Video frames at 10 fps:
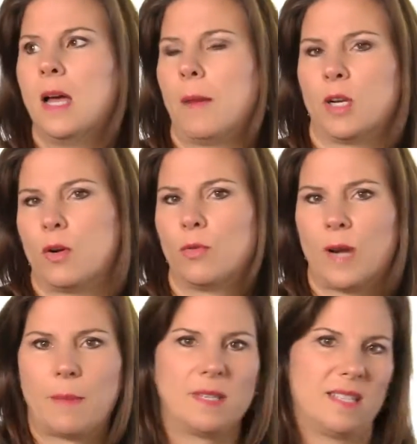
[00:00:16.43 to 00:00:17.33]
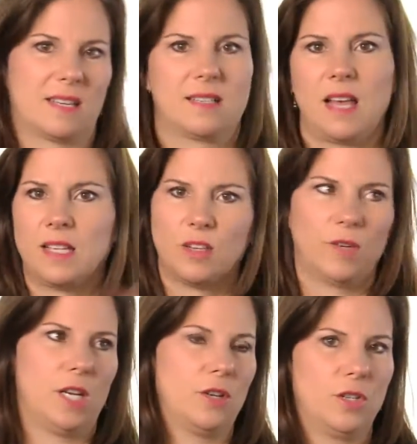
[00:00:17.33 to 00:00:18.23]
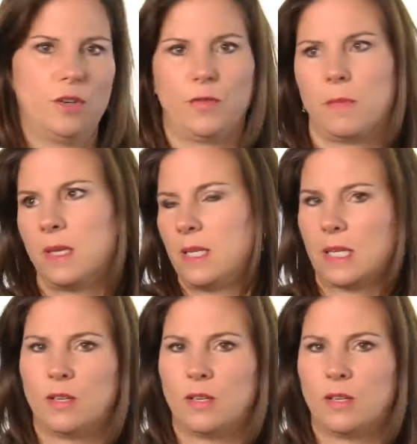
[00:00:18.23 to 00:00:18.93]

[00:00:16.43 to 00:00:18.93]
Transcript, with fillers: I'm going to go grab six slides over here, two from this deck,